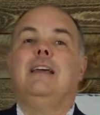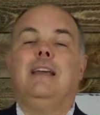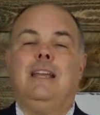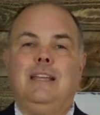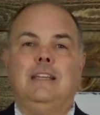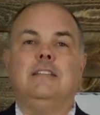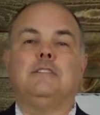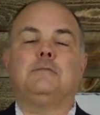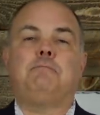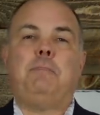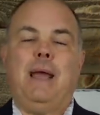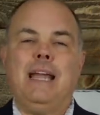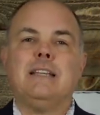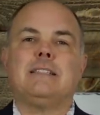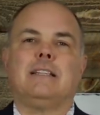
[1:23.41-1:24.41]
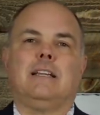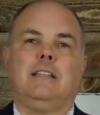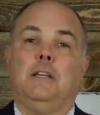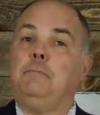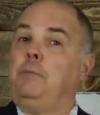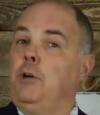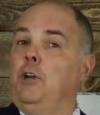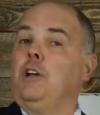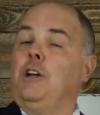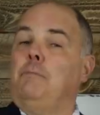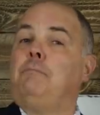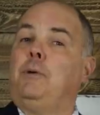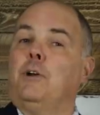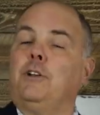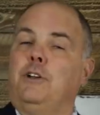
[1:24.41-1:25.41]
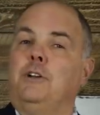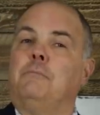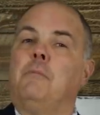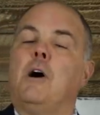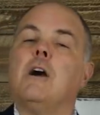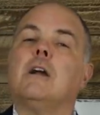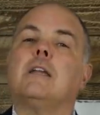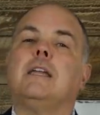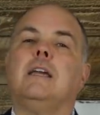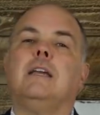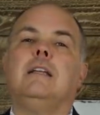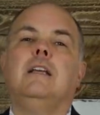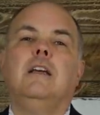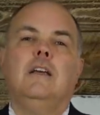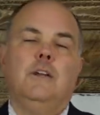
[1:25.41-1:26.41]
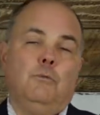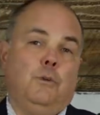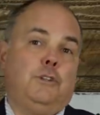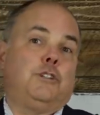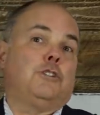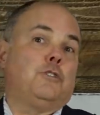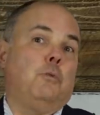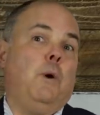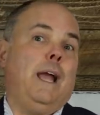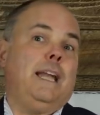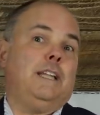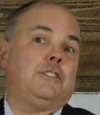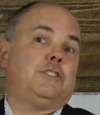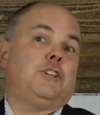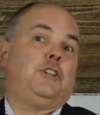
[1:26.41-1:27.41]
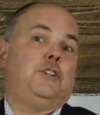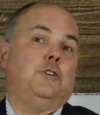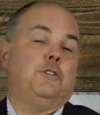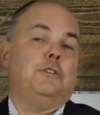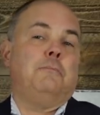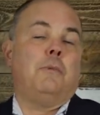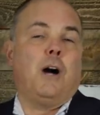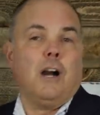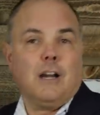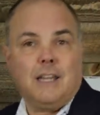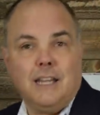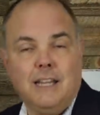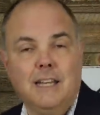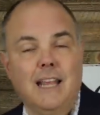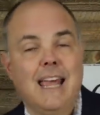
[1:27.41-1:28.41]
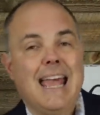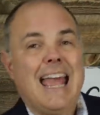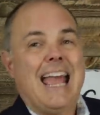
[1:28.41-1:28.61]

he is basically putting a put in the market, which is a way to secure the market,